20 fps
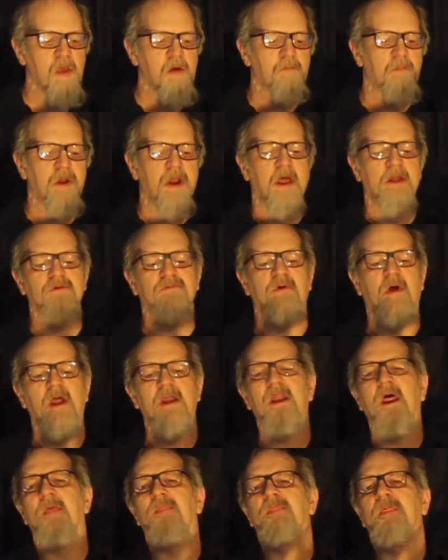But I try
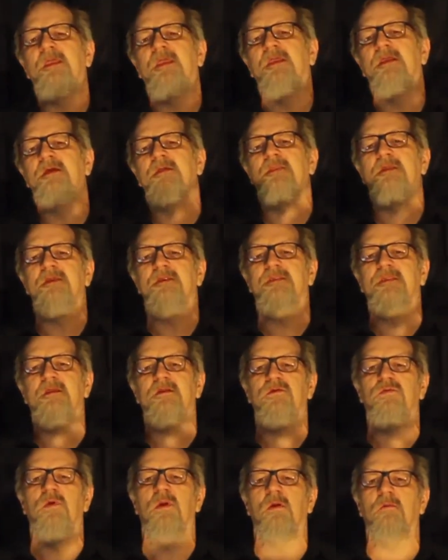not thinking of these
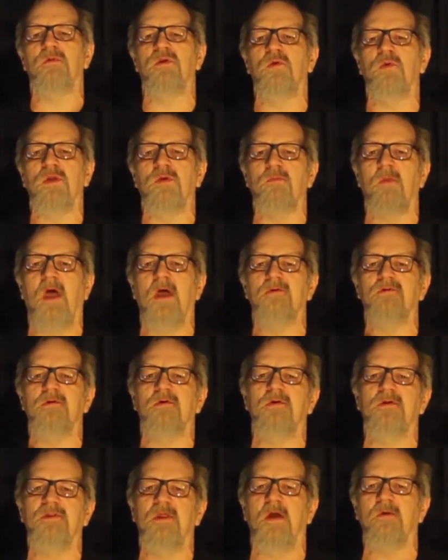things when I'm doing magic
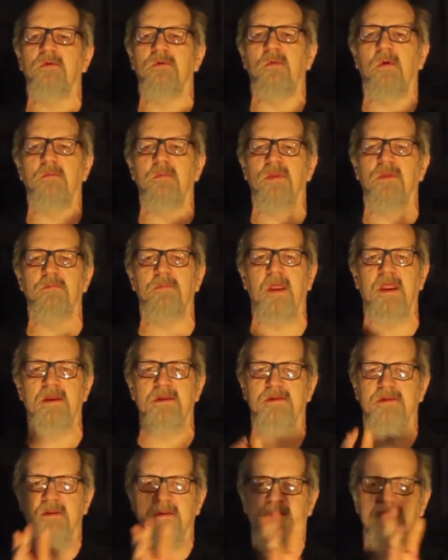because I remember the
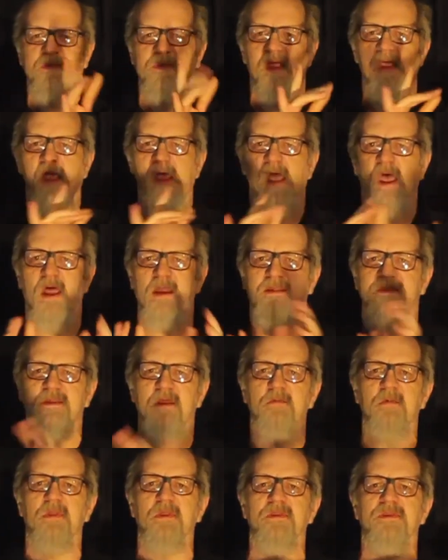basics. And
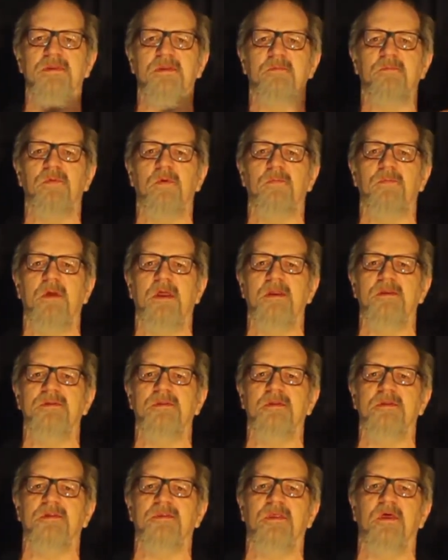some of the simple
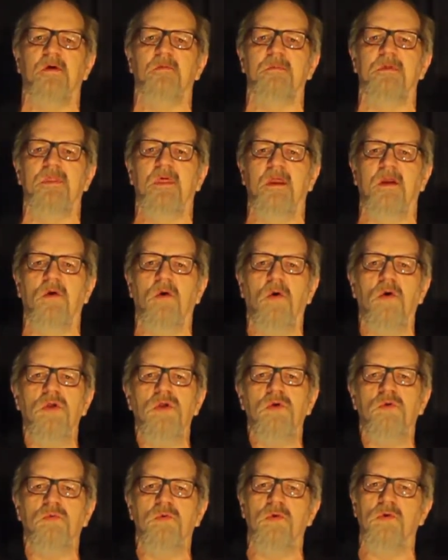basics tell me that all
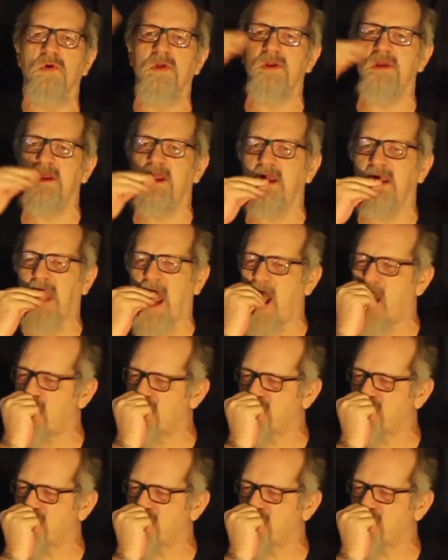you really need to...